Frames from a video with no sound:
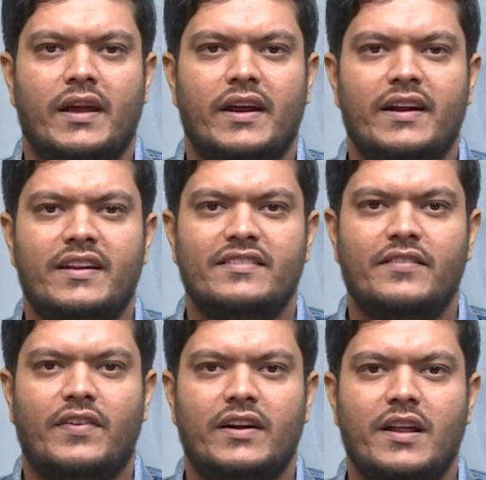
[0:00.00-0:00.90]
It is a
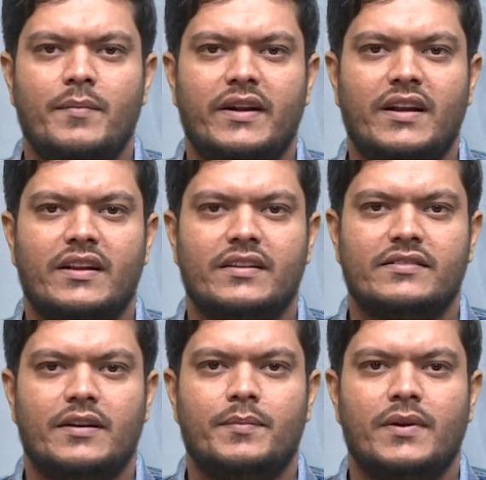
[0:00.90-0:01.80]
fundamental
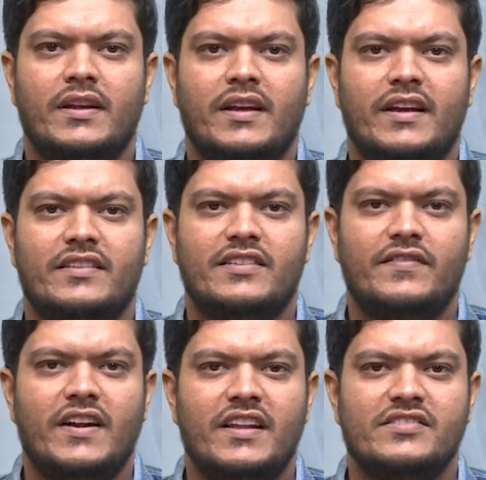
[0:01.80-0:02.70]
concept in
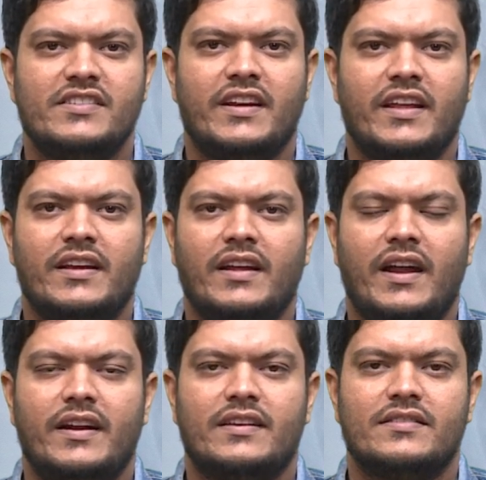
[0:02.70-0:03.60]
civil engineering
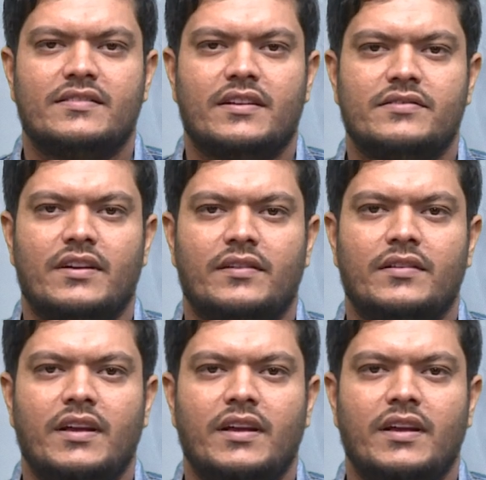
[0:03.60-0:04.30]
and construction,